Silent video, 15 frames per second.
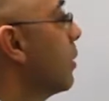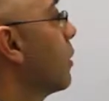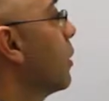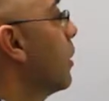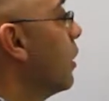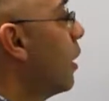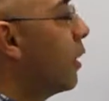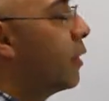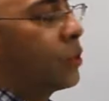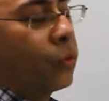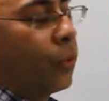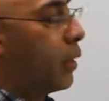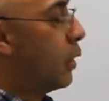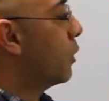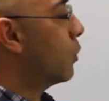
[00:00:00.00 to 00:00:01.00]
is a nice
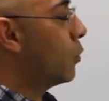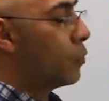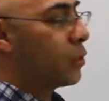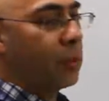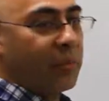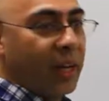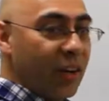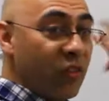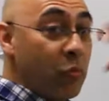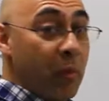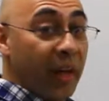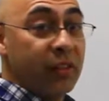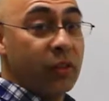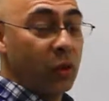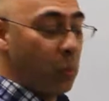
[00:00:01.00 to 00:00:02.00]
way to do some kind of
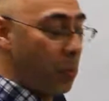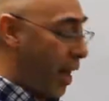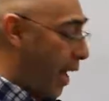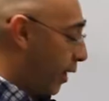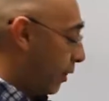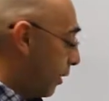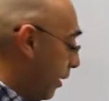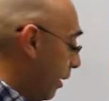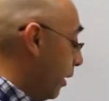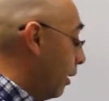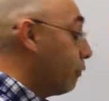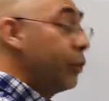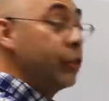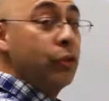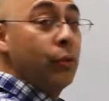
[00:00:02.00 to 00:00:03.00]
mental math.
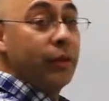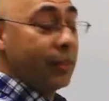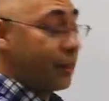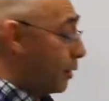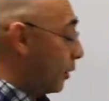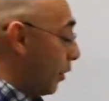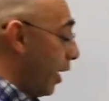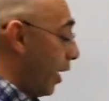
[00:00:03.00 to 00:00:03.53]
If you're doing this in your